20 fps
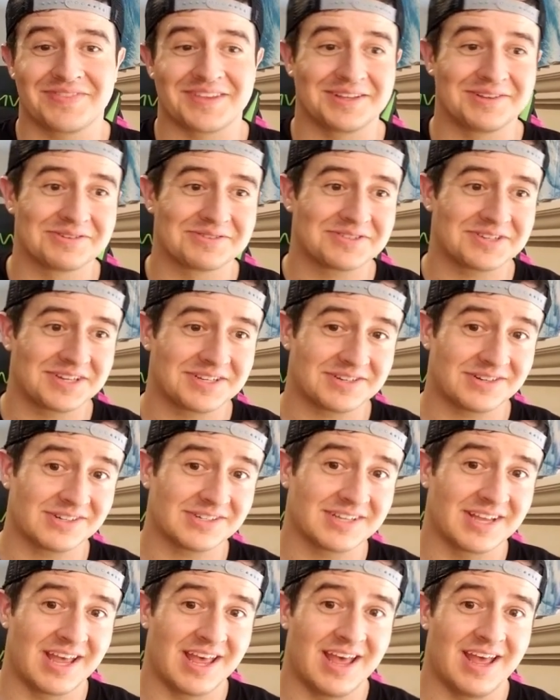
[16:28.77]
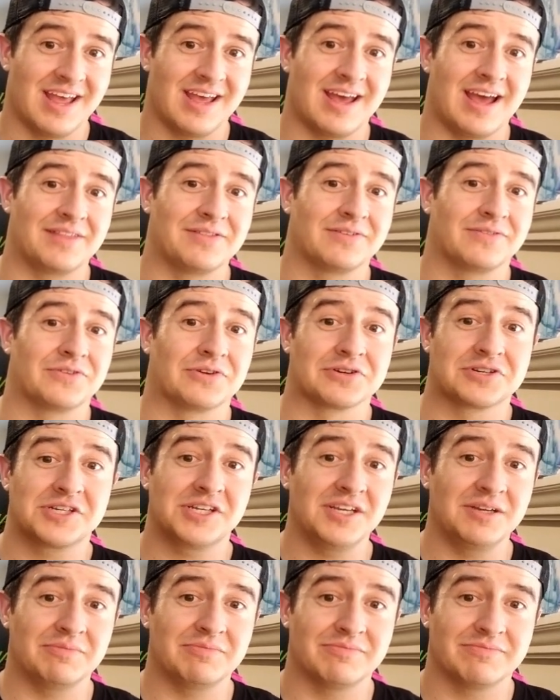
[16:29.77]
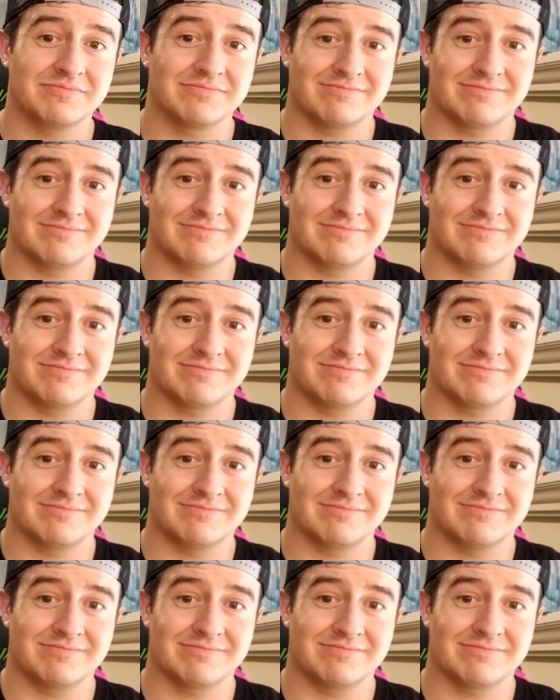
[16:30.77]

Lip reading: Little Caesars, and they're cheap.